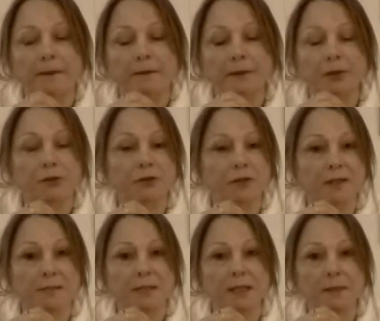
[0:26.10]
Conscious
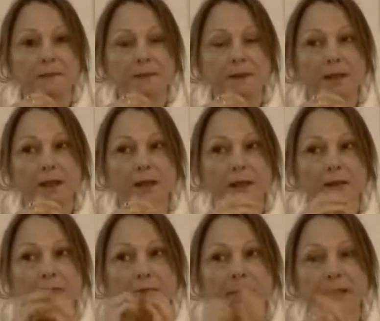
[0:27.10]
mediums
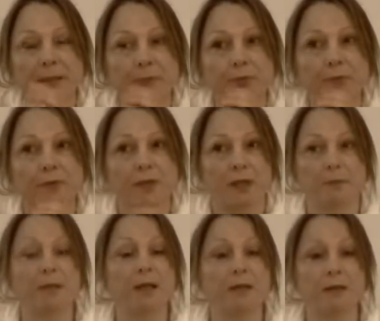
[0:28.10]
are the people that
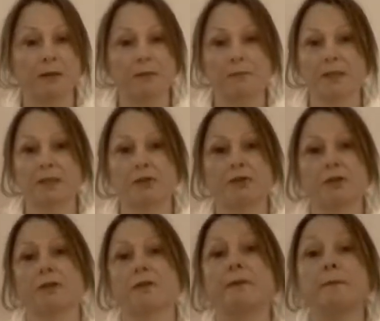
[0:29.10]
pass on
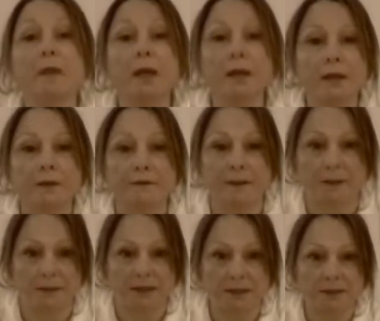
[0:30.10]
messages from
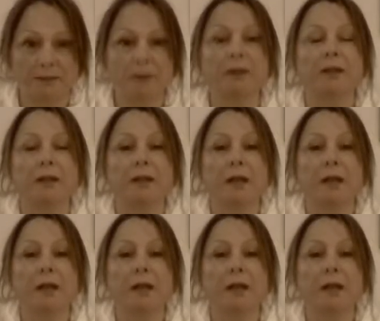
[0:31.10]
family and spirit.